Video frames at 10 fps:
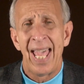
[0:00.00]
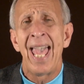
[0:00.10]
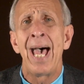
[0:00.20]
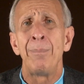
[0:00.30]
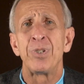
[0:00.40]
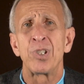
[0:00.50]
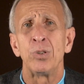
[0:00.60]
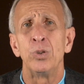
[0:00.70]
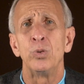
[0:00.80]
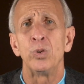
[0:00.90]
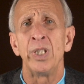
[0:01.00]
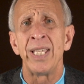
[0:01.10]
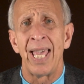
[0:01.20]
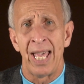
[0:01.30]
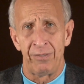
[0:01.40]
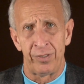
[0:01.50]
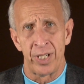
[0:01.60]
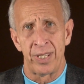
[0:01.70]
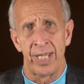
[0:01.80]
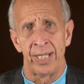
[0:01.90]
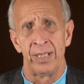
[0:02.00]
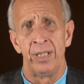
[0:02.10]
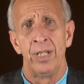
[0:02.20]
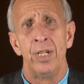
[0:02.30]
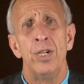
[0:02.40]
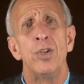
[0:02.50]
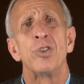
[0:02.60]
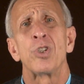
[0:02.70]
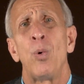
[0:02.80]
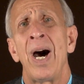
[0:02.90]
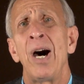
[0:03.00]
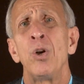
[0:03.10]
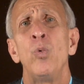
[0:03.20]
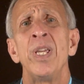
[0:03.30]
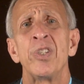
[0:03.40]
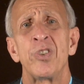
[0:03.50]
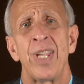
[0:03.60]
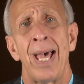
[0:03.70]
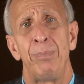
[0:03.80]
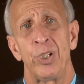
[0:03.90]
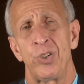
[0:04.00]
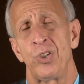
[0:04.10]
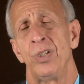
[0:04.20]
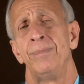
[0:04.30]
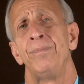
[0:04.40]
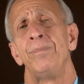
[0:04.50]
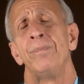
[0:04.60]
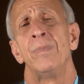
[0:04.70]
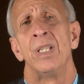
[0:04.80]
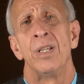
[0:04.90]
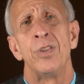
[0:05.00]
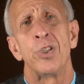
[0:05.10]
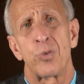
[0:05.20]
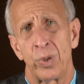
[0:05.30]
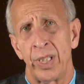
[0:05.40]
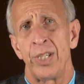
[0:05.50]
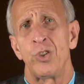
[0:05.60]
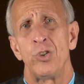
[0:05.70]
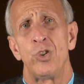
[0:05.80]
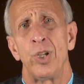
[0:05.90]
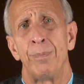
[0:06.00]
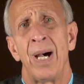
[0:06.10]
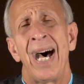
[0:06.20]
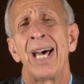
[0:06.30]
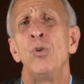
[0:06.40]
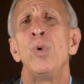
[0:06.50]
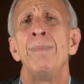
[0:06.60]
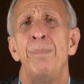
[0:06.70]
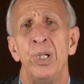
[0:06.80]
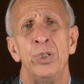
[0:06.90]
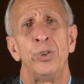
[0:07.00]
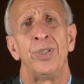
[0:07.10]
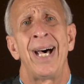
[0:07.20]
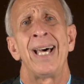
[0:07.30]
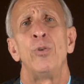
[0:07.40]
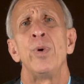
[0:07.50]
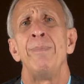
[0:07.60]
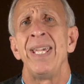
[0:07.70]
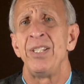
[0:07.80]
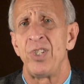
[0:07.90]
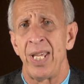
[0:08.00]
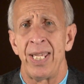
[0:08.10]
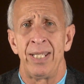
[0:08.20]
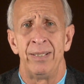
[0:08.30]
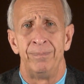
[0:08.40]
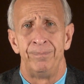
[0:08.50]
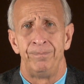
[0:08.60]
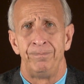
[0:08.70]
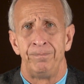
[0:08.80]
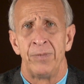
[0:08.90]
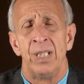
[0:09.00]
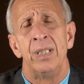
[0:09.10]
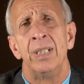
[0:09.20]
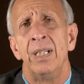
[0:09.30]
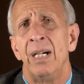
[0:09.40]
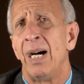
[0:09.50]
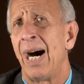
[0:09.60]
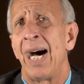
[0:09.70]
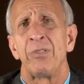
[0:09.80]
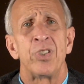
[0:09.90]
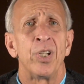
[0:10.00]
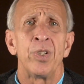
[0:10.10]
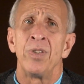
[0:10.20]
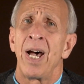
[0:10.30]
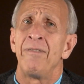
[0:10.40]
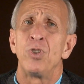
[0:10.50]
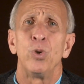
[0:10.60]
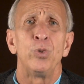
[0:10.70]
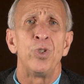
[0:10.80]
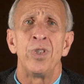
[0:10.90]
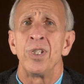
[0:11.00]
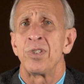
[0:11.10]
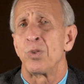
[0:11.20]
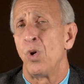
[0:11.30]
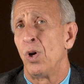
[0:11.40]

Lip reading: Absolutely everything. So how do we establish this relationship? How do we build? How do we maintain? I'll tell you, I've told you this